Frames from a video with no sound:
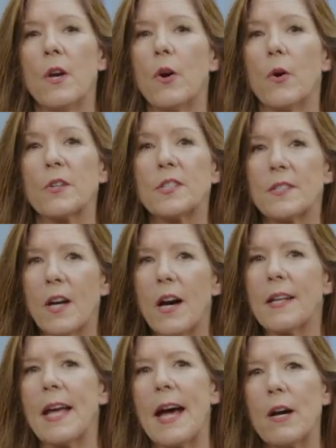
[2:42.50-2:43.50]
or
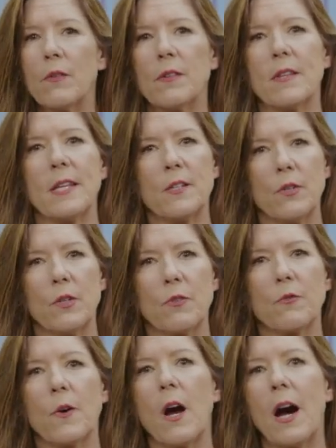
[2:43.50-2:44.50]
sought out the adult
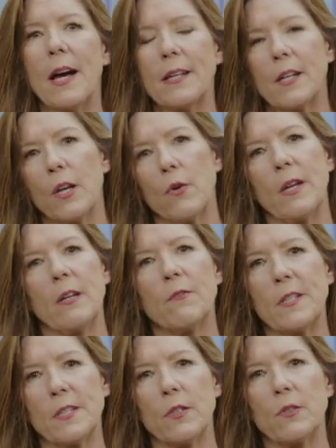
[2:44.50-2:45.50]
for ongoing
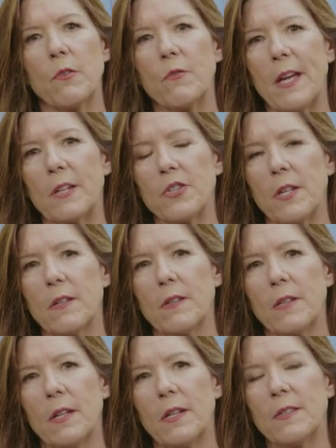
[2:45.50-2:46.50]
physical affection,
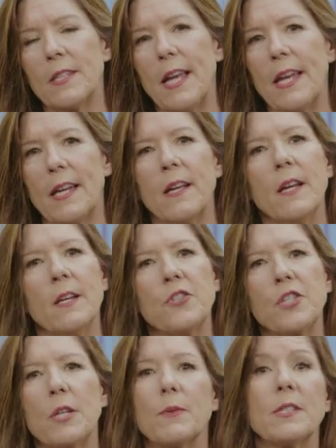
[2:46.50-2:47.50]
saying
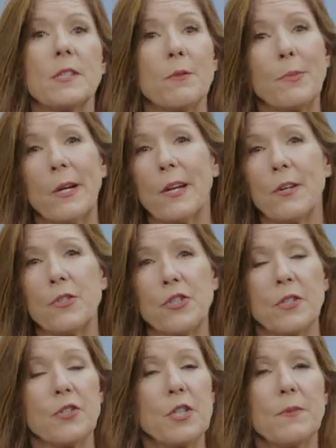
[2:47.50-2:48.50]
she was so
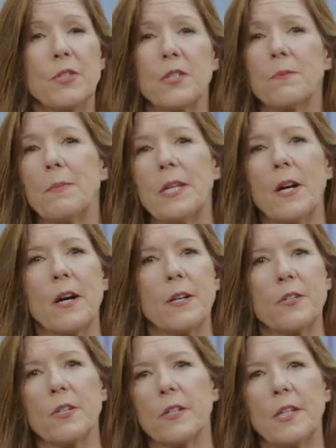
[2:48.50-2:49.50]
precocious, she was just
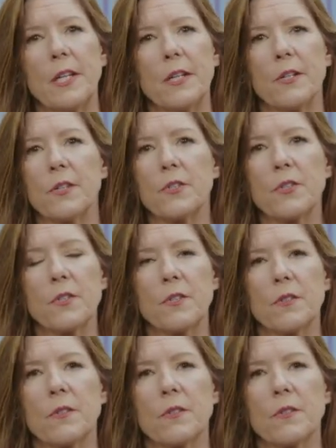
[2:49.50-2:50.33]
beyond her years.